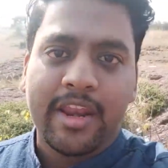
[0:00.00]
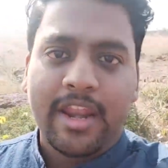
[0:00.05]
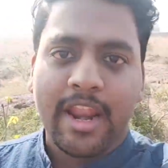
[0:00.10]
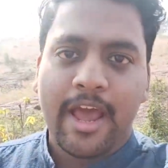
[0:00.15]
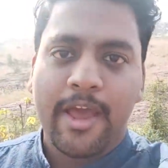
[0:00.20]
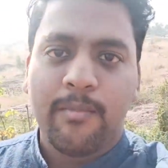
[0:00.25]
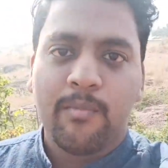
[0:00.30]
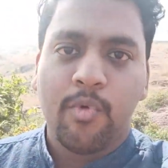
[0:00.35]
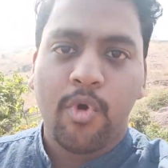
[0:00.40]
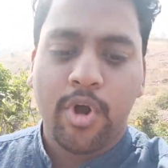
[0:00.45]

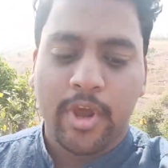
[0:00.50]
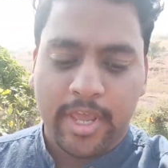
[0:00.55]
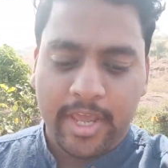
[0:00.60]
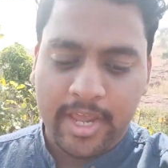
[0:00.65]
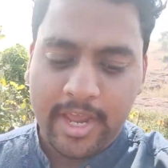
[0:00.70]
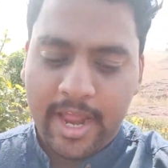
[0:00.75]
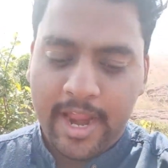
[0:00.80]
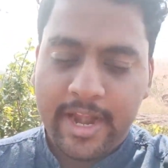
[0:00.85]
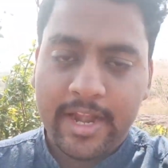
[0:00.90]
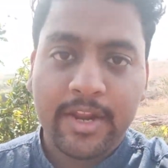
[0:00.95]
Now I am
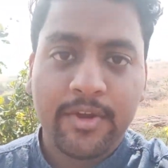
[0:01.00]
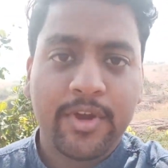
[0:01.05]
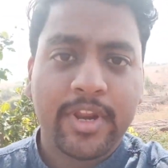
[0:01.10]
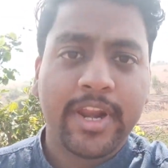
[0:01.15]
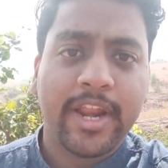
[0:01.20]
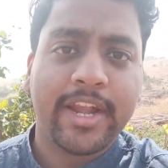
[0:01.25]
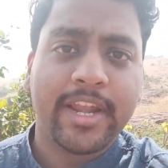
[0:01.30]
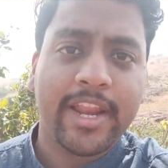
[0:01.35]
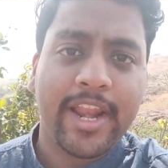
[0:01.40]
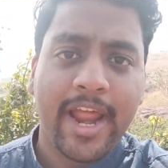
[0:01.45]
walking and you
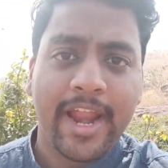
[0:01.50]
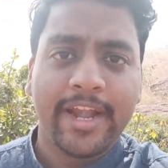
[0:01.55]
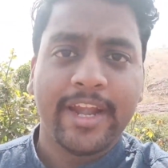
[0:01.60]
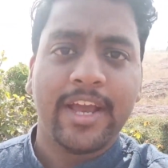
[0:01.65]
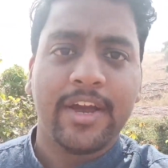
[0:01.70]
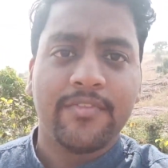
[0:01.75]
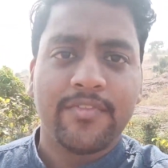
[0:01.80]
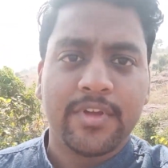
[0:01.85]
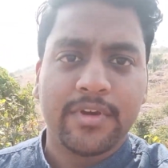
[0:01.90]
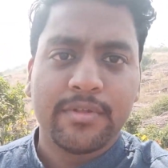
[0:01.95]
can get an
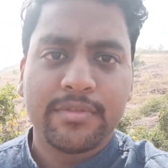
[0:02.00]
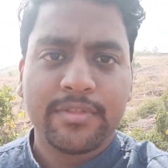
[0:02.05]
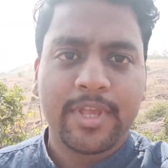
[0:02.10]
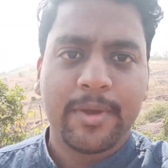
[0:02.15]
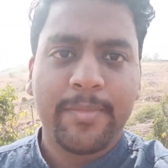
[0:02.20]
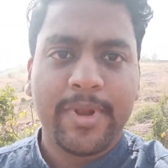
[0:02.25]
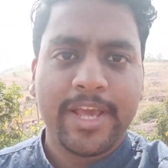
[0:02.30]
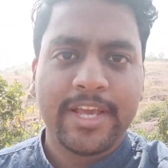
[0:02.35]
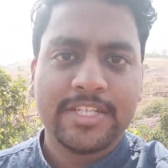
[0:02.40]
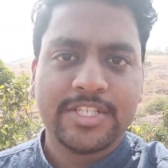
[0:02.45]
idea of the
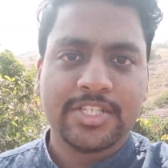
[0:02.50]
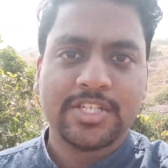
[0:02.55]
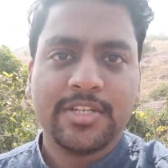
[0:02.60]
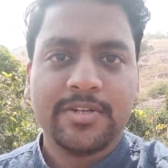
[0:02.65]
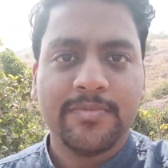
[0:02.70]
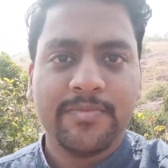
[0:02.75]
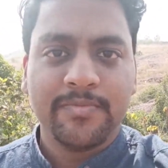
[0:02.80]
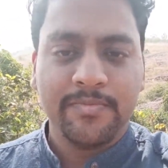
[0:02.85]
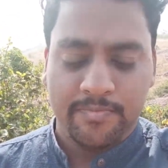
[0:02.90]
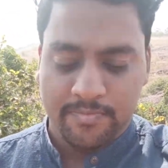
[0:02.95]

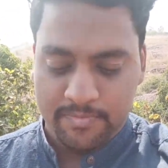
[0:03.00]
stabilization.